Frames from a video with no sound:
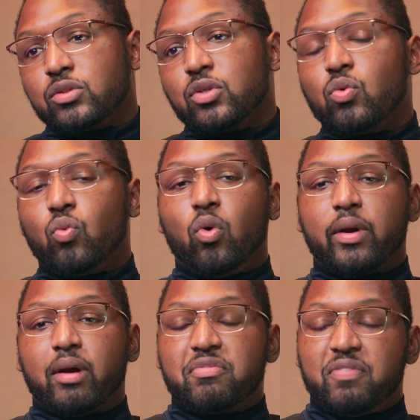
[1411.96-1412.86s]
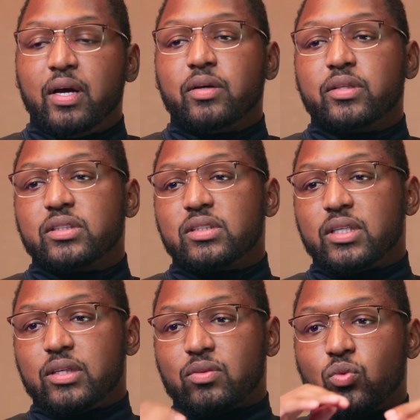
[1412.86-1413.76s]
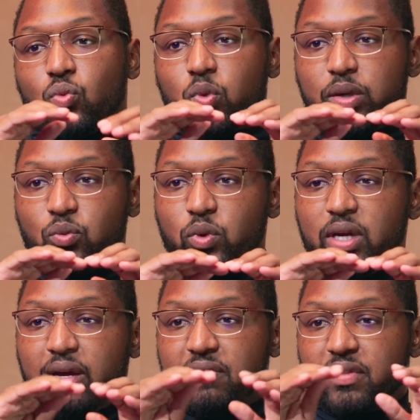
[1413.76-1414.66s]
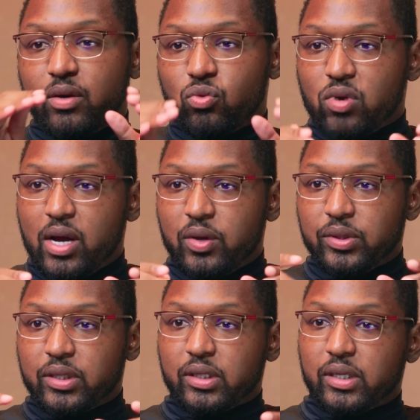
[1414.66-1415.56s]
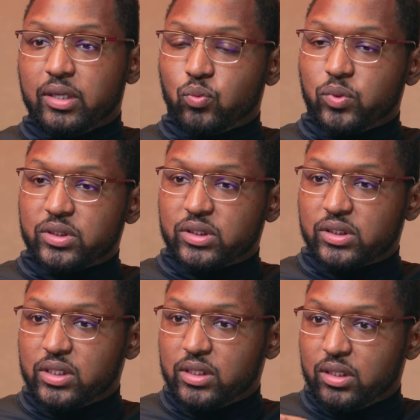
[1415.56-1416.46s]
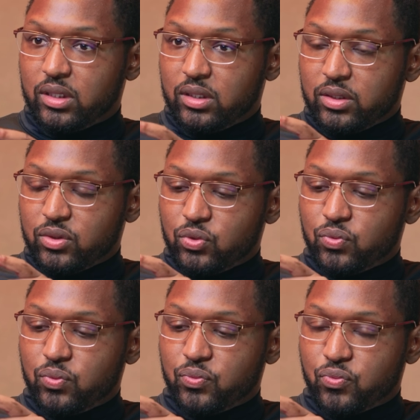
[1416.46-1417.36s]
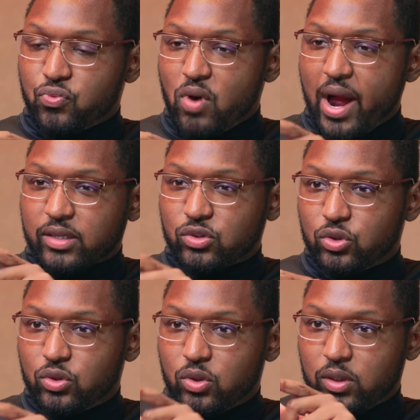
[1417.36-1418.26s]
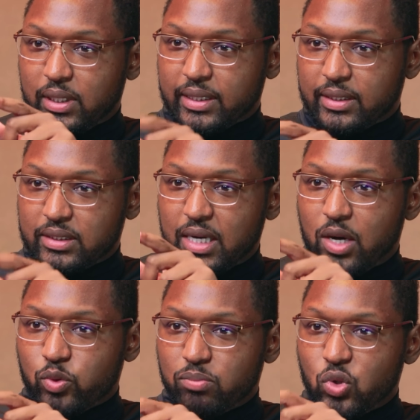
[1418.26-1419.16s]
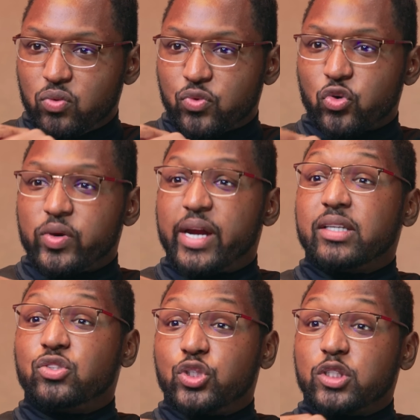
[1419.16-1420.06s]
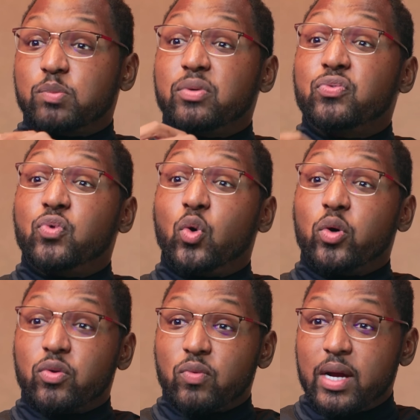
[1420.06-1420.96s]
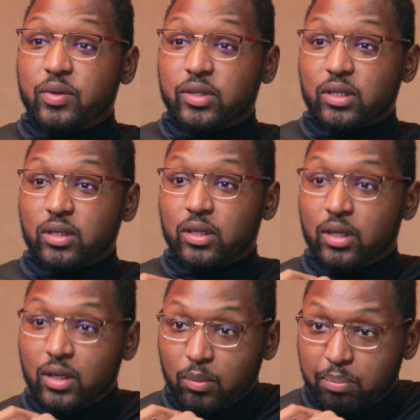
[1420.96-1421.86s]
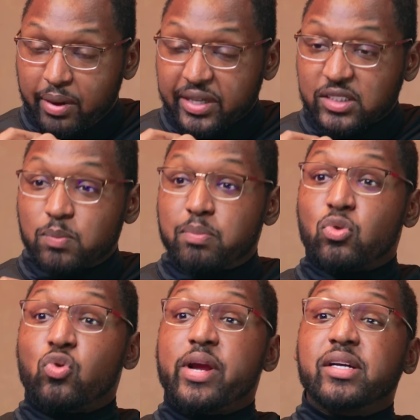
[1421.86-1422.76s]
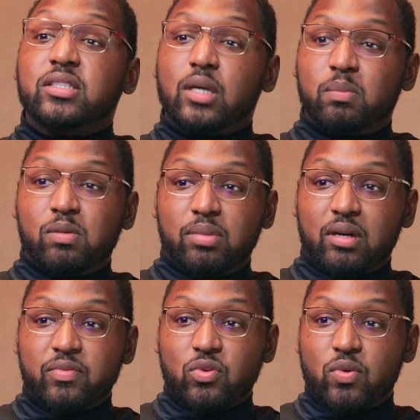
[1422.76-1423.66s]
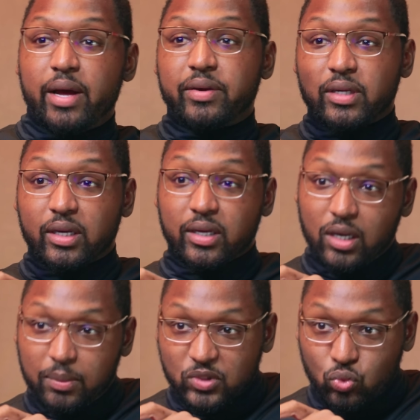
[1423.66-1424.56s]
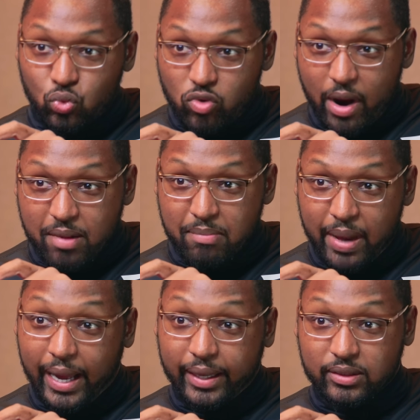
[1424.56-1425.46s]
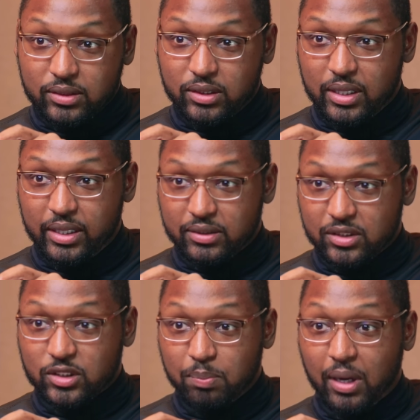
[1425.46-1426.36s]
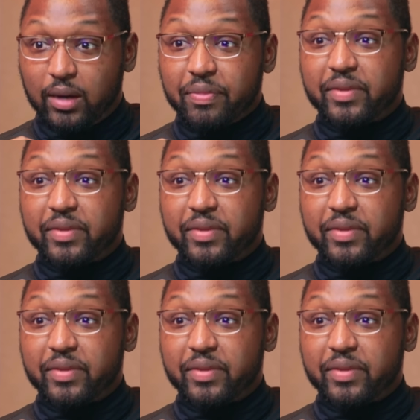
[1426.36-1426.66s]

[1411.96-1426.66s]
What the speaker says: So what I've found is that when we have that rounding and we see a little fractal or like a down move created just before the rounding, price breaks up above the rounding and comes right back to that spot